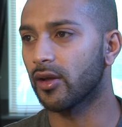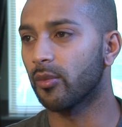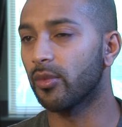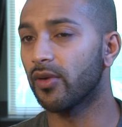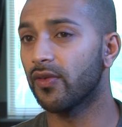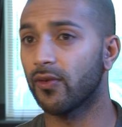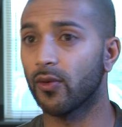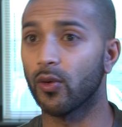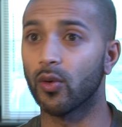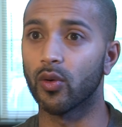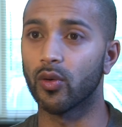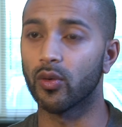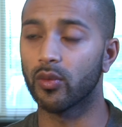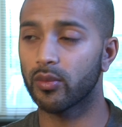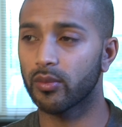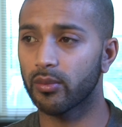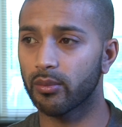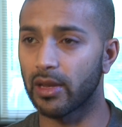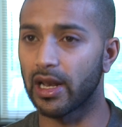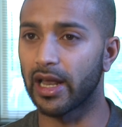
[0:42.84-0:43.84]
Before
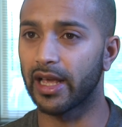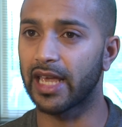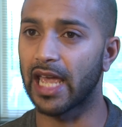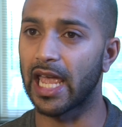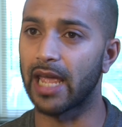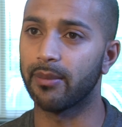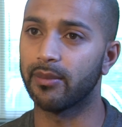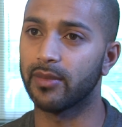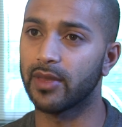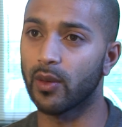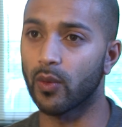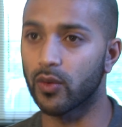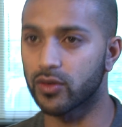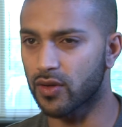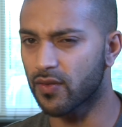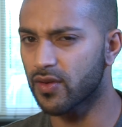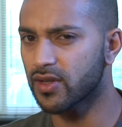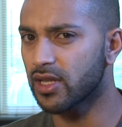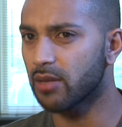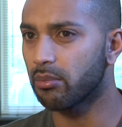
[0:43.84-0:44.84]
Miller came, there
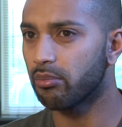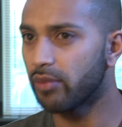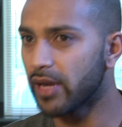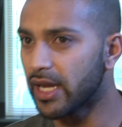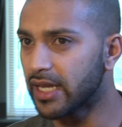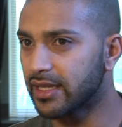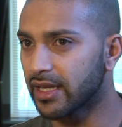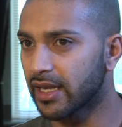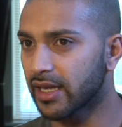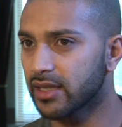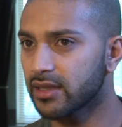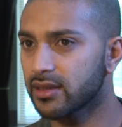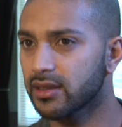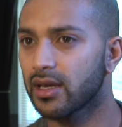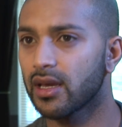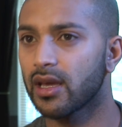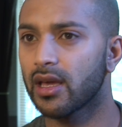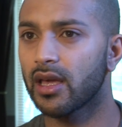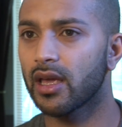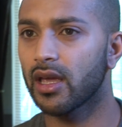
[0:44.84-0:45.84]
was obviously beatings.
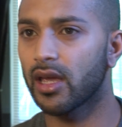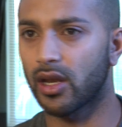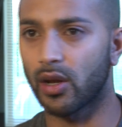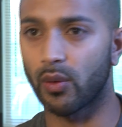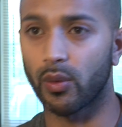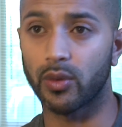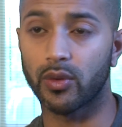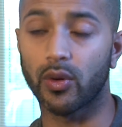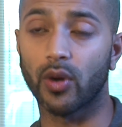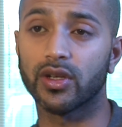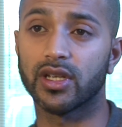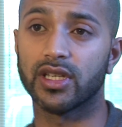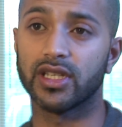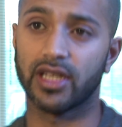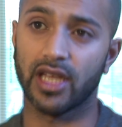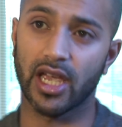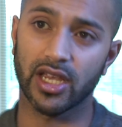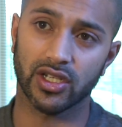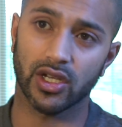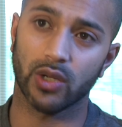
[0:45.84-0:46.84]
We would go to
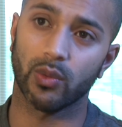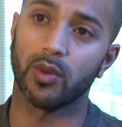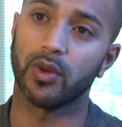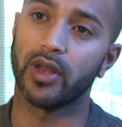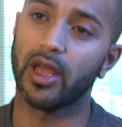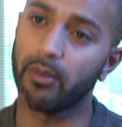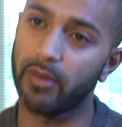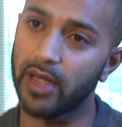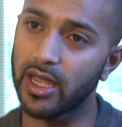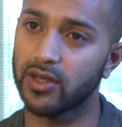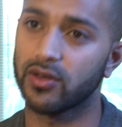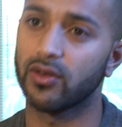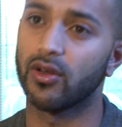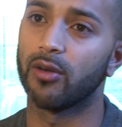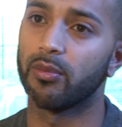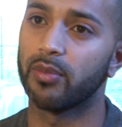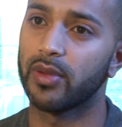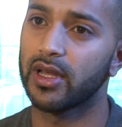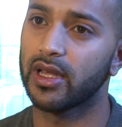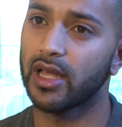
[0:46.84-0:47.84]
interrogation, we would get beaten
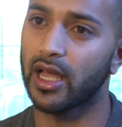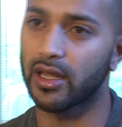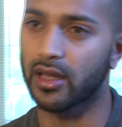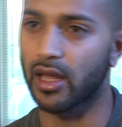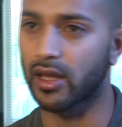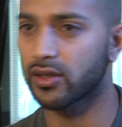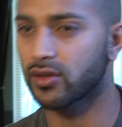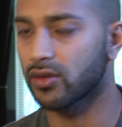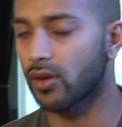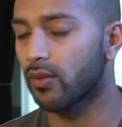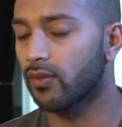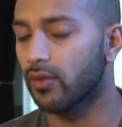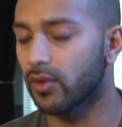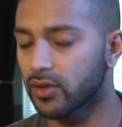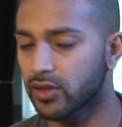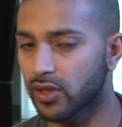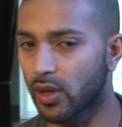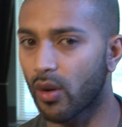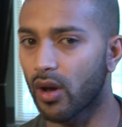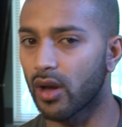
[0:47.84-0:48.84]
up, and so forth
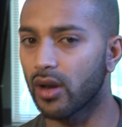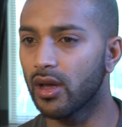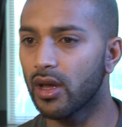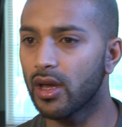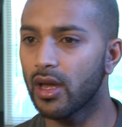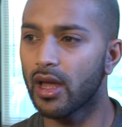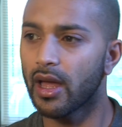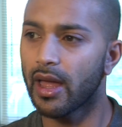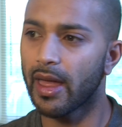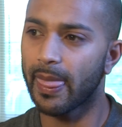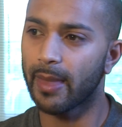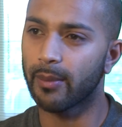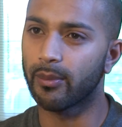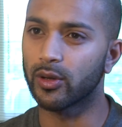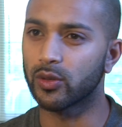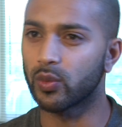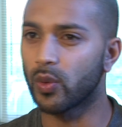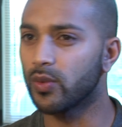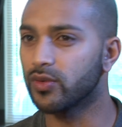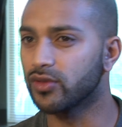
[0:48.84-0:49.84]
and so on.
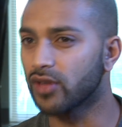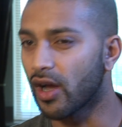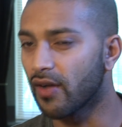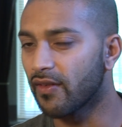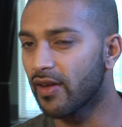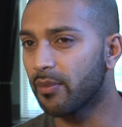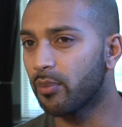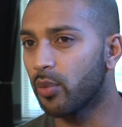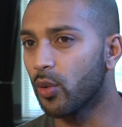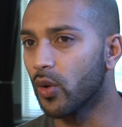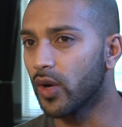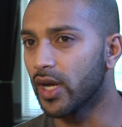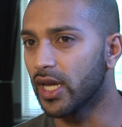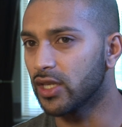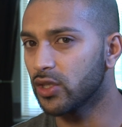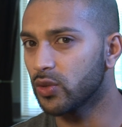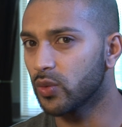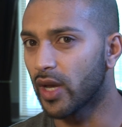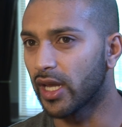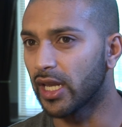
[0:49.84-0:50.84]
But we was not ever put
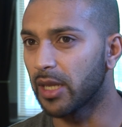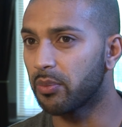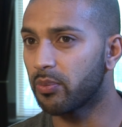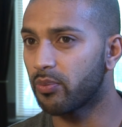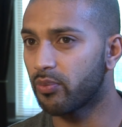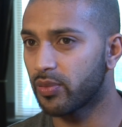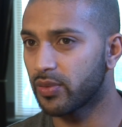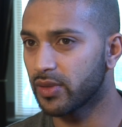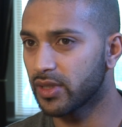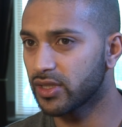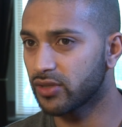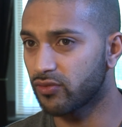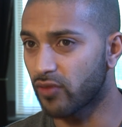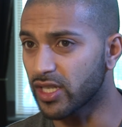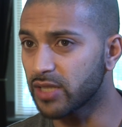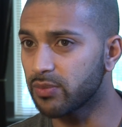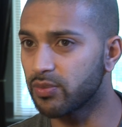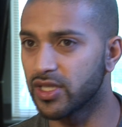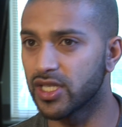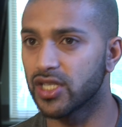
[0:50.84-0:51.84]
into any
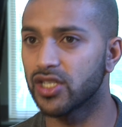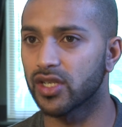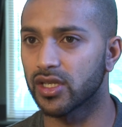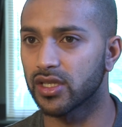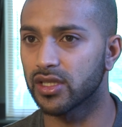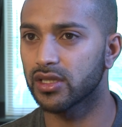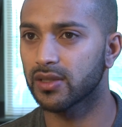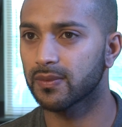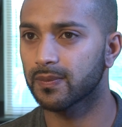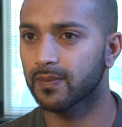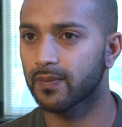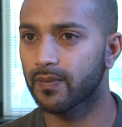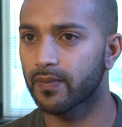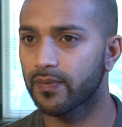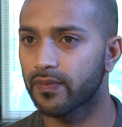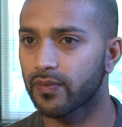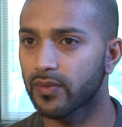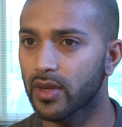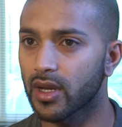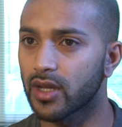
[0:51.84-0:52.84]
stress positions.
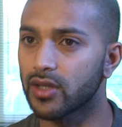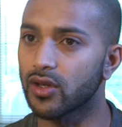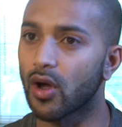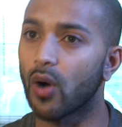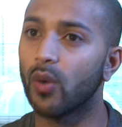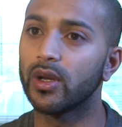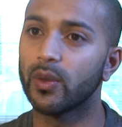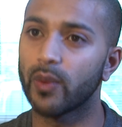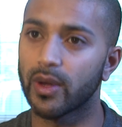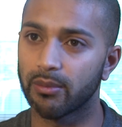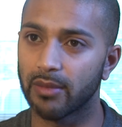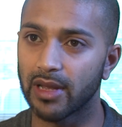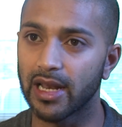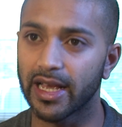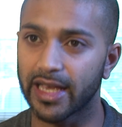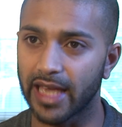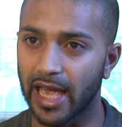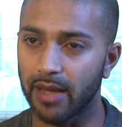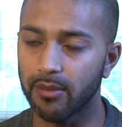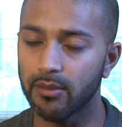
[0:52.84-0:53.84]
It's only when
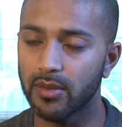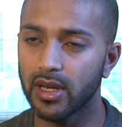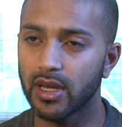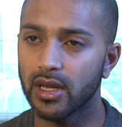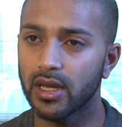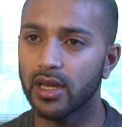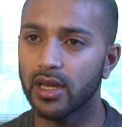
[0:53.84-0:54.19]
Miller came,